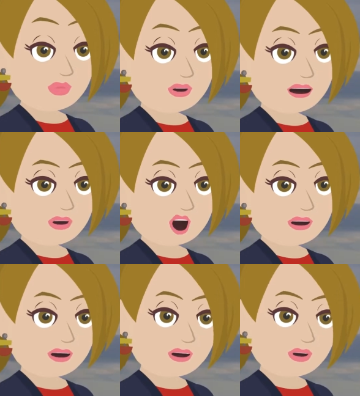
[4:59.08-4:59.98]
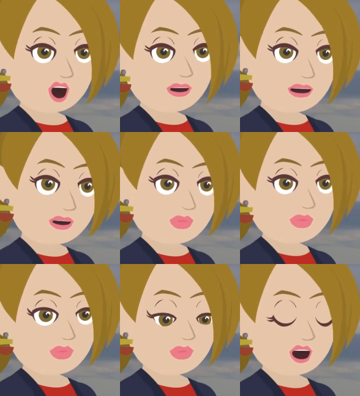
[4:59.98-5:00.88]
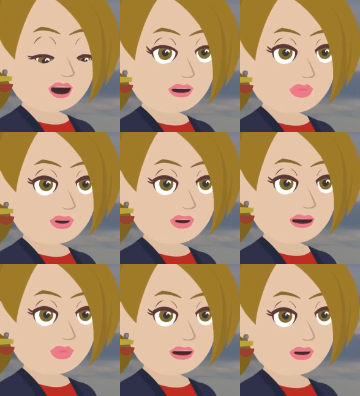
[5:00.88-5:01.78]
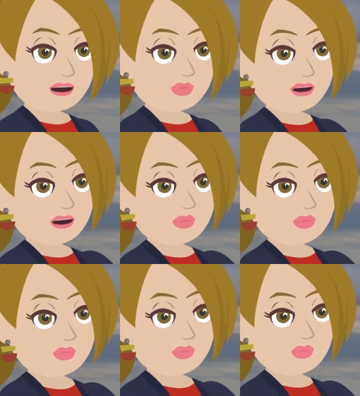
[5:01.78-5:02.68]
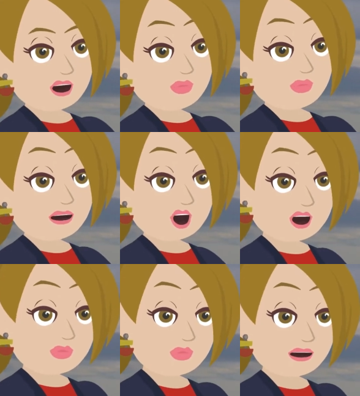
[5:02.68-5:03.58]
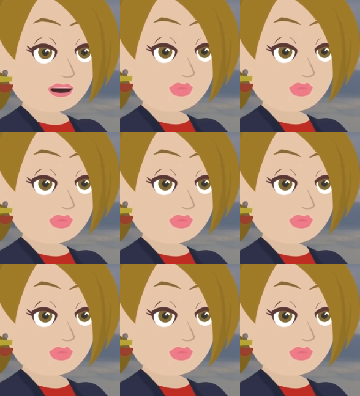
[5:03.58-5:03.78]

and then you witness the unfolding of the events that is so much more